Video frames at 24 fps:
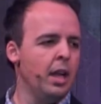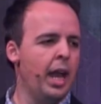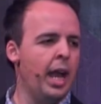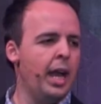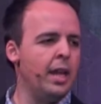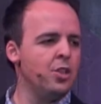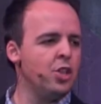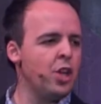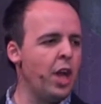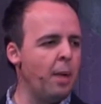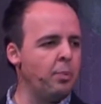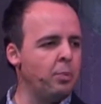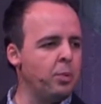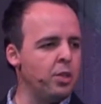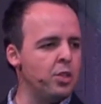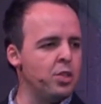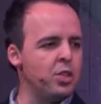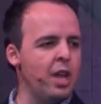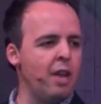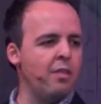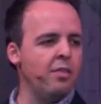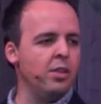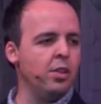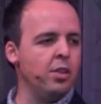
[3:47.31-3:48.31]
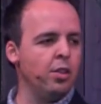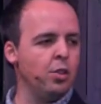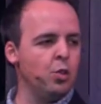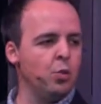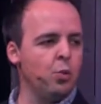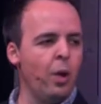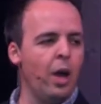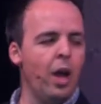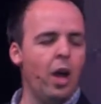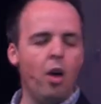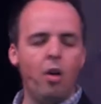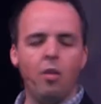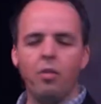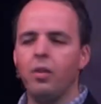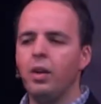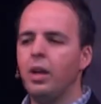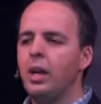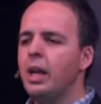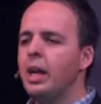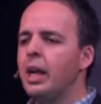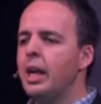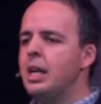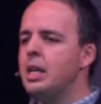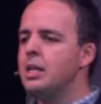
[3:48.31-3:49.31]
And chapter 7 through 12
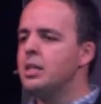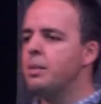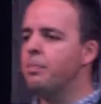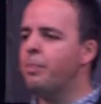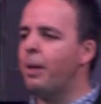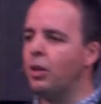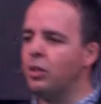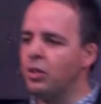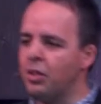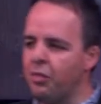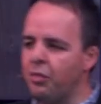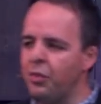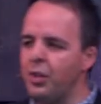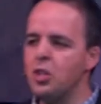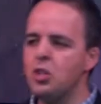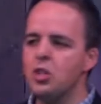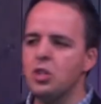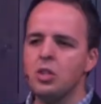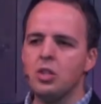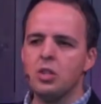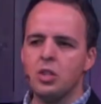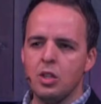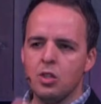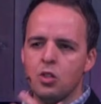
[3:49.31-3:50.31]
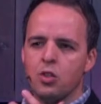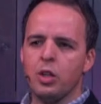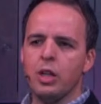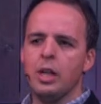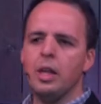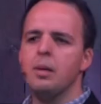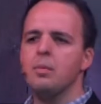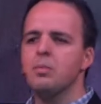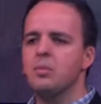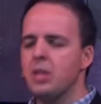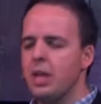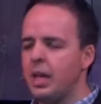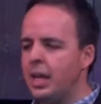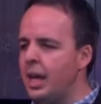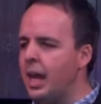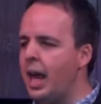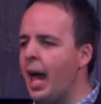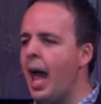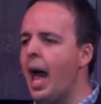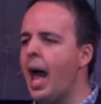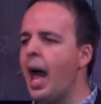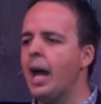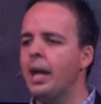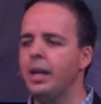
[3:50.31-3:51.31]
is about the visions and dreams that he
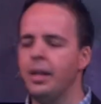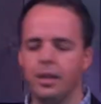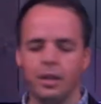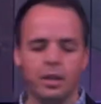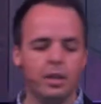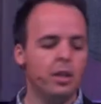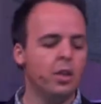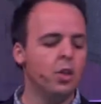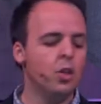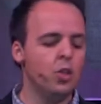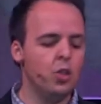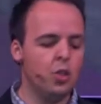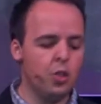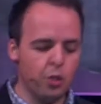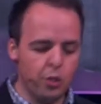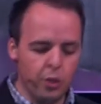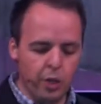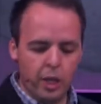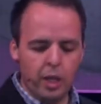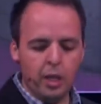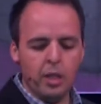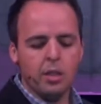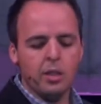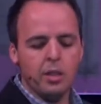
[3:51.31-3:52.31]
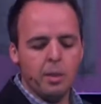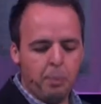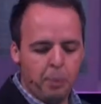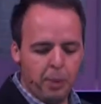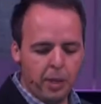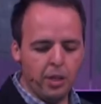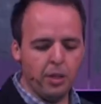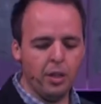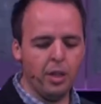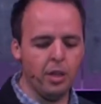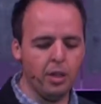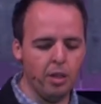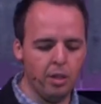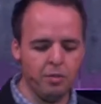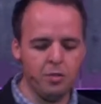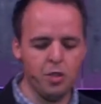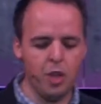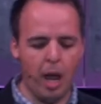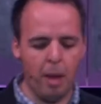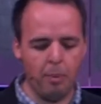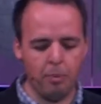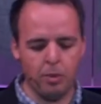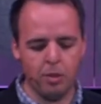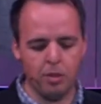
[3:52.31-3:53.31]
had during the period of
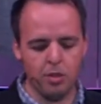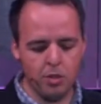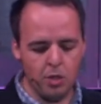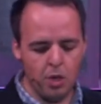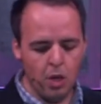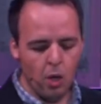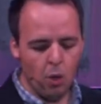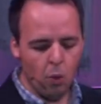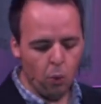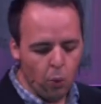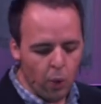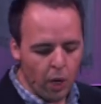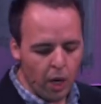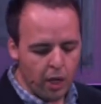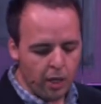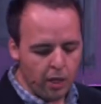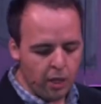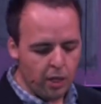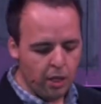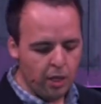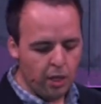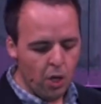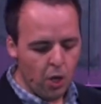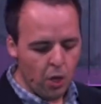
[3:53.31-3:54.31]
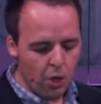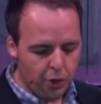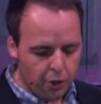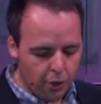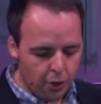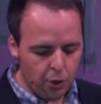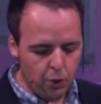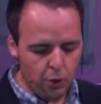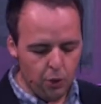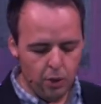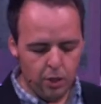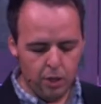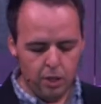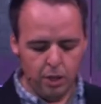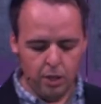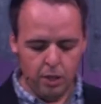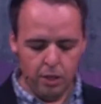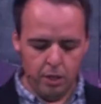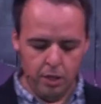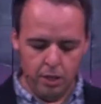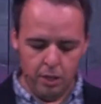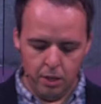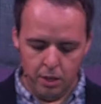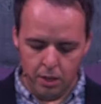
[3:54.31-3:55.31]
chapters 1 through
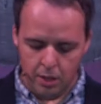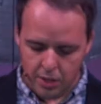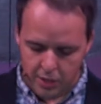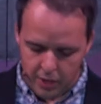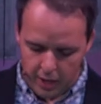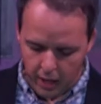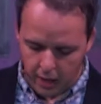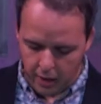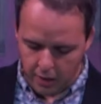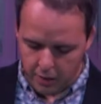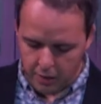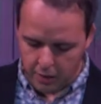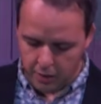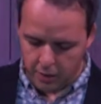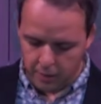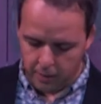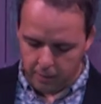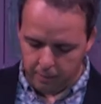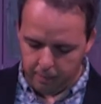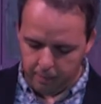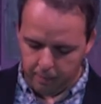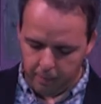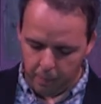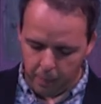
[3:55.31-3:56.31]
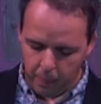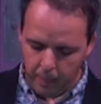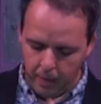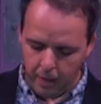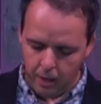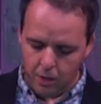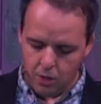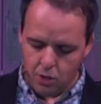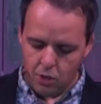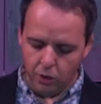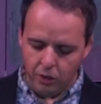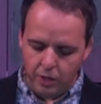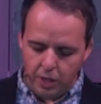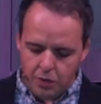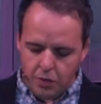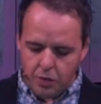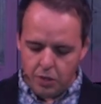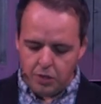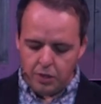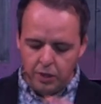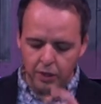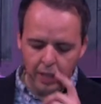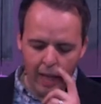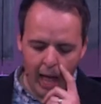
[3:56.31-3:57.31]
6. So this
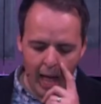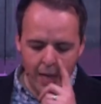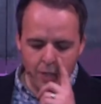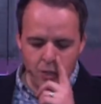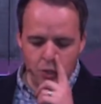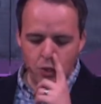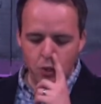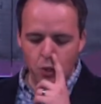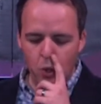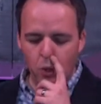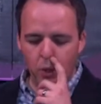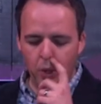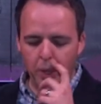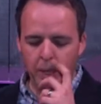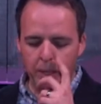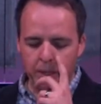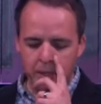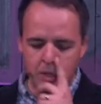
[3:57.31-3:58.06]
is the last story.